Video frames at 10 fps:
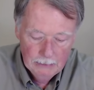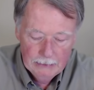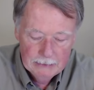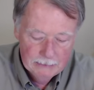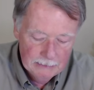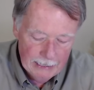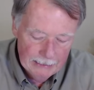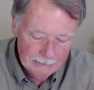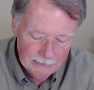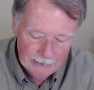is a
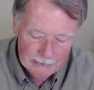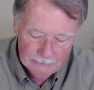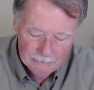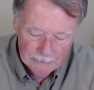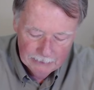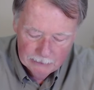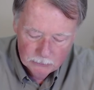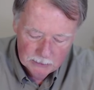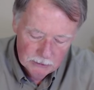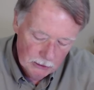tanzanite, and
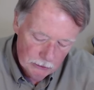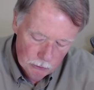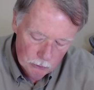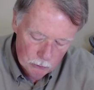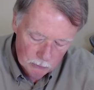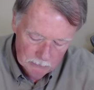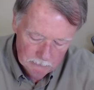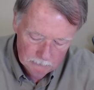this one's unusual,